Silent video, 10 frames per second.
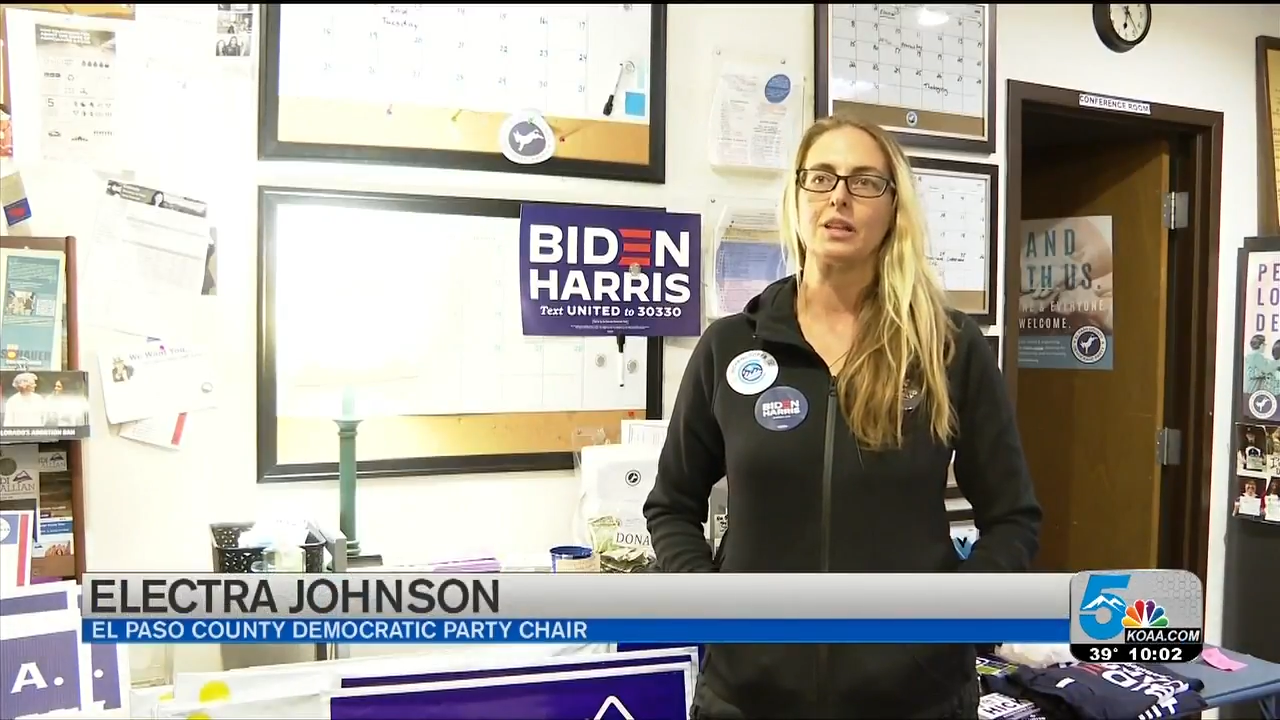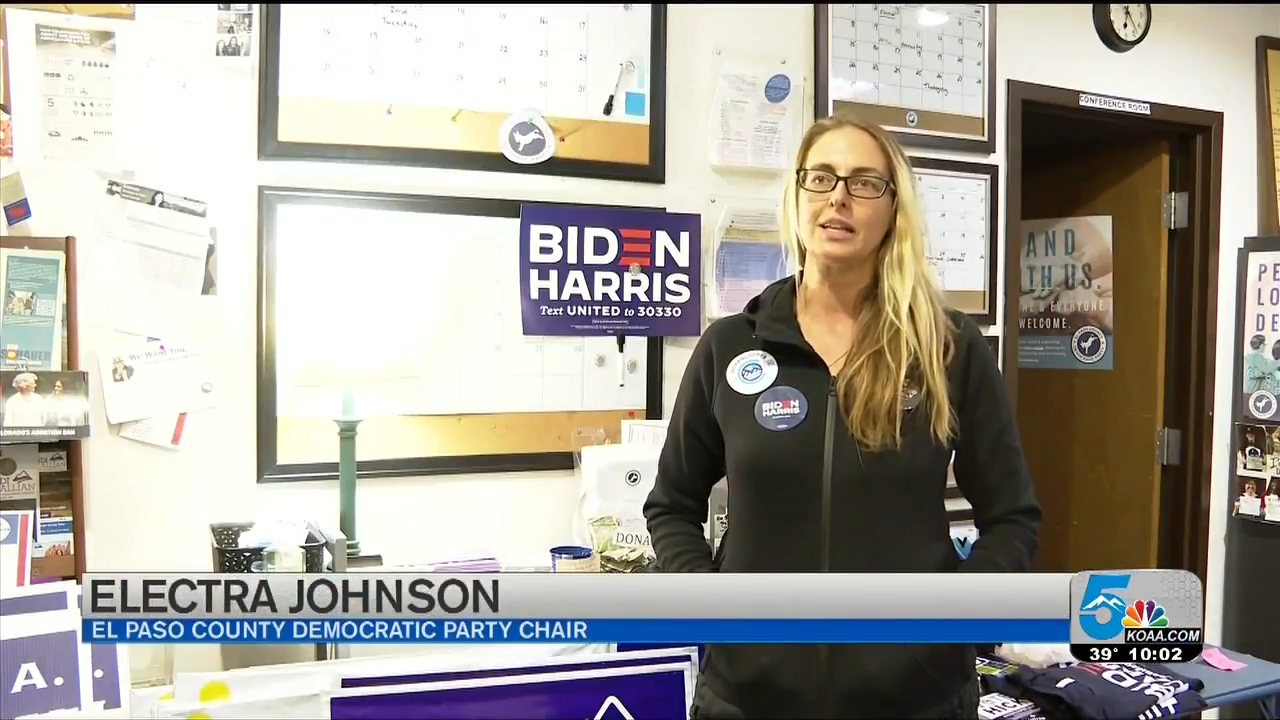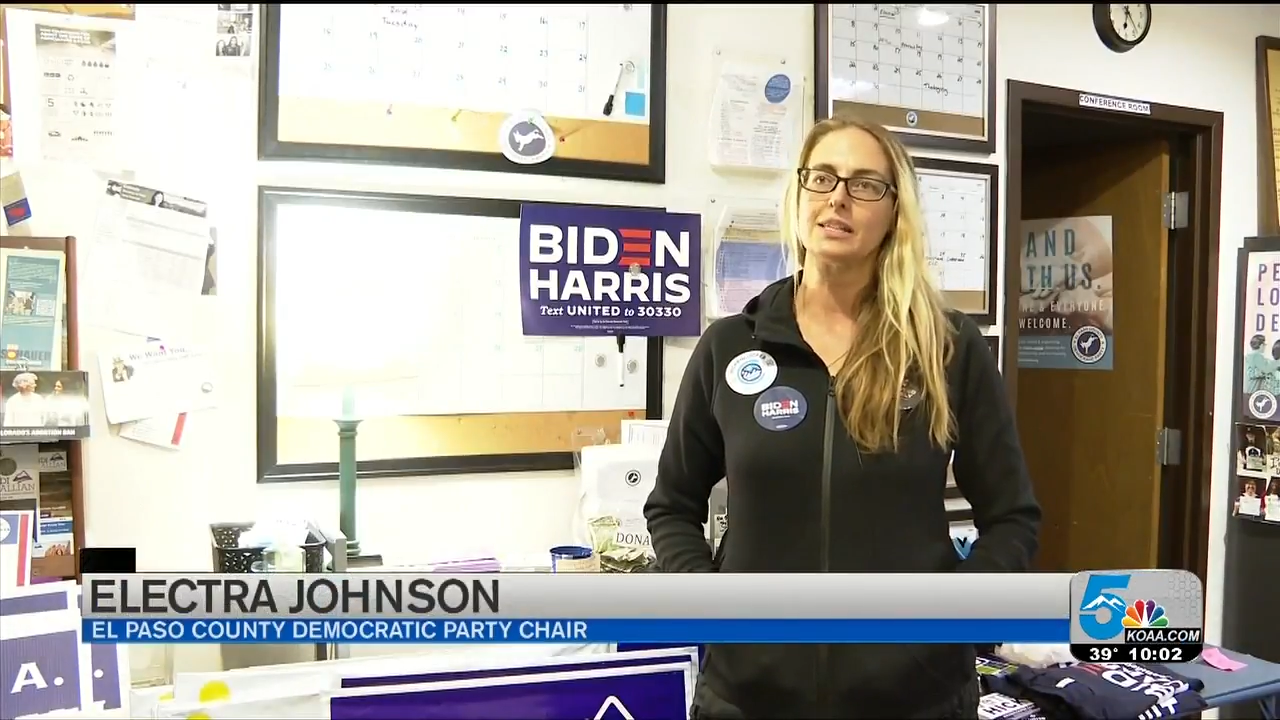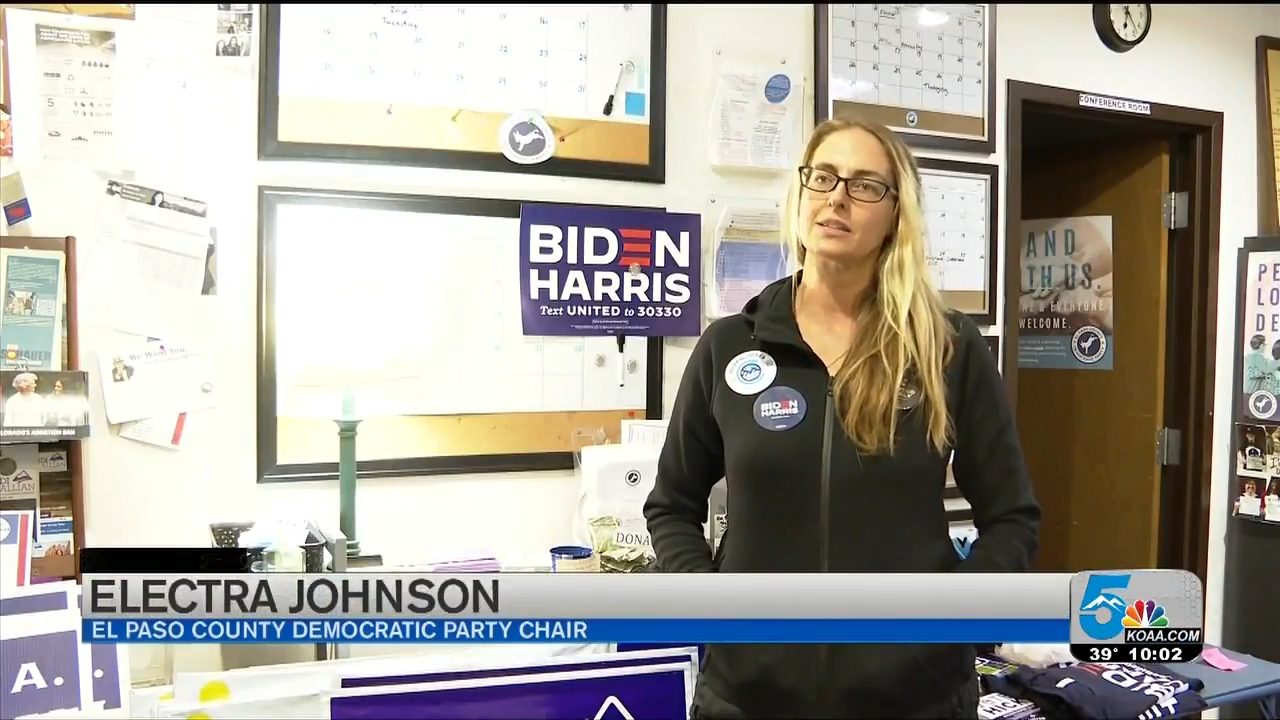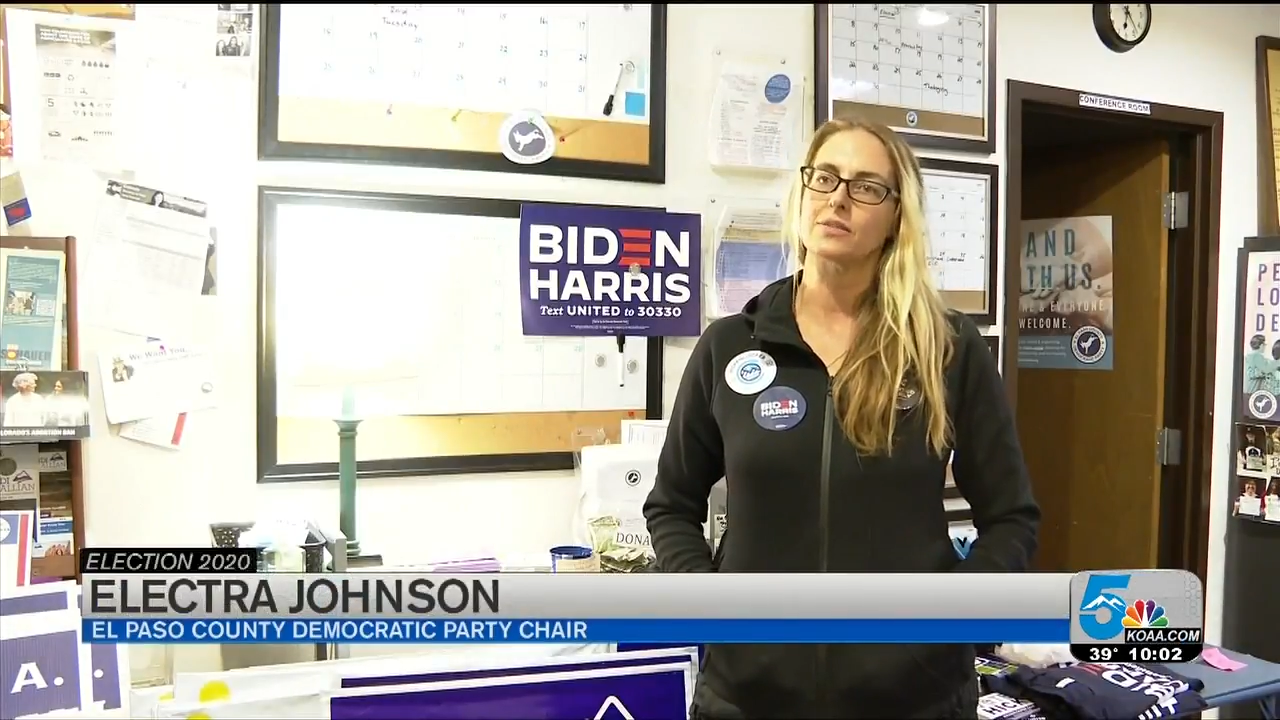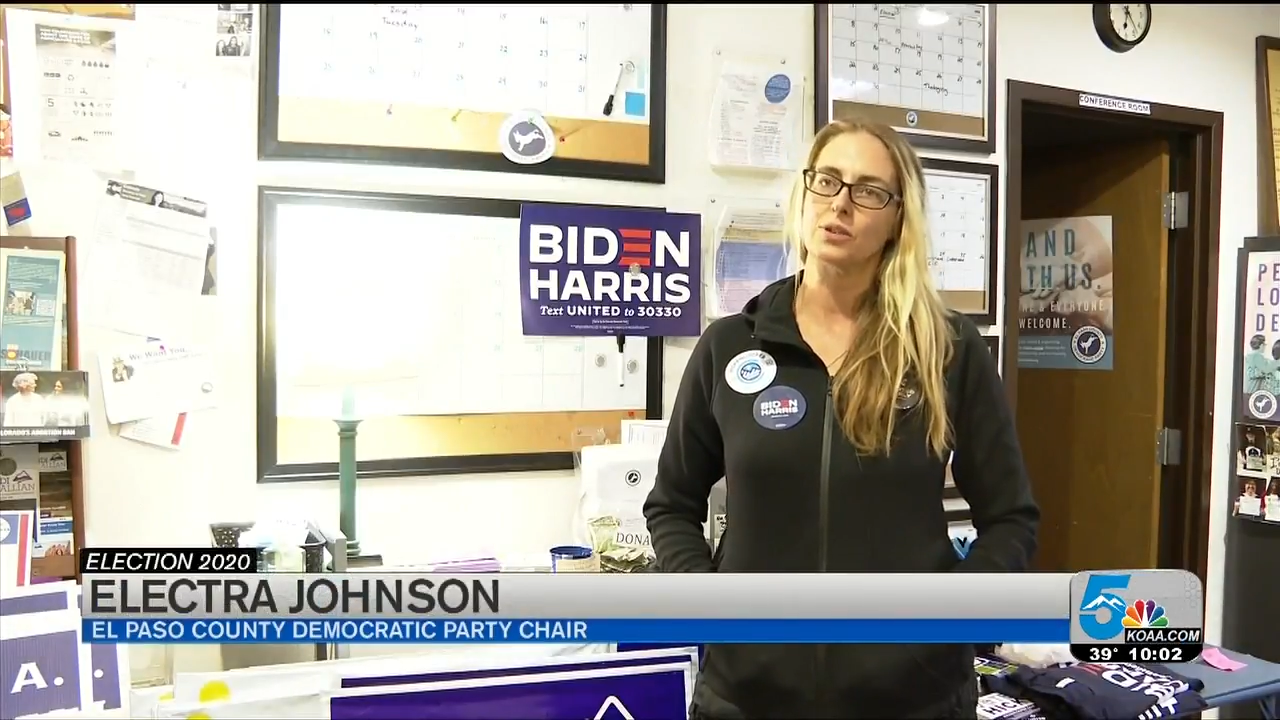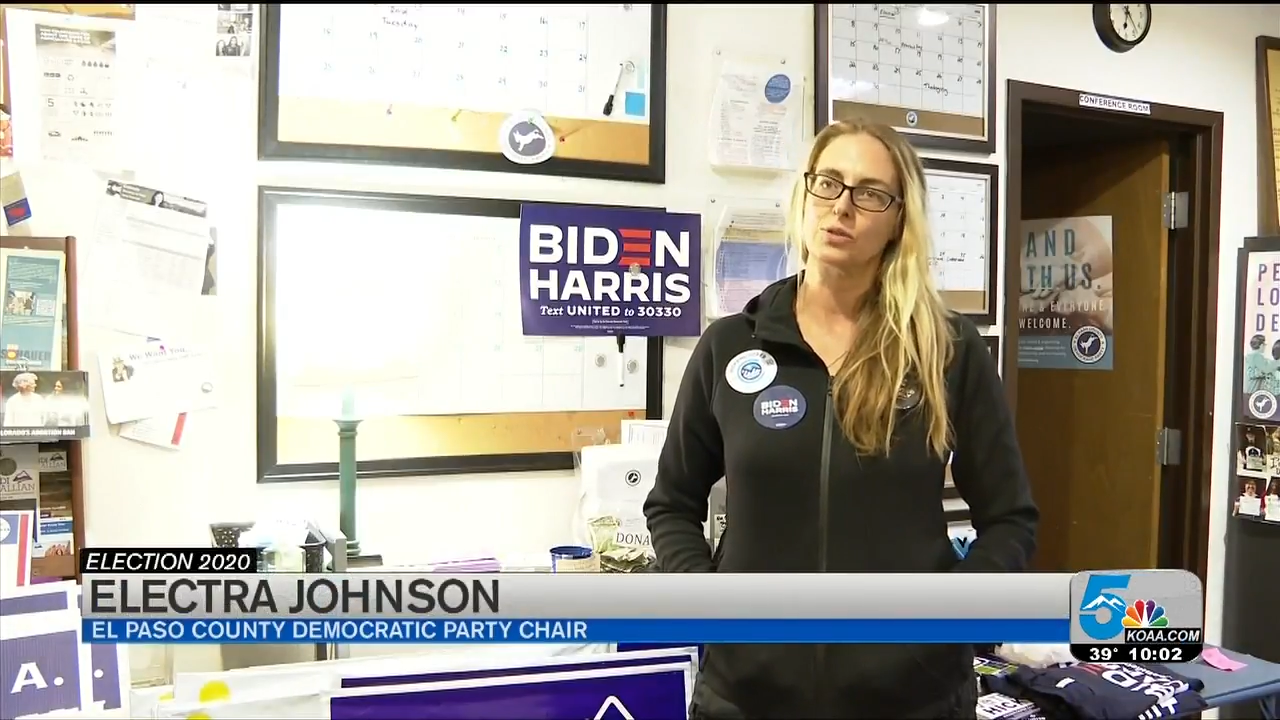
the list of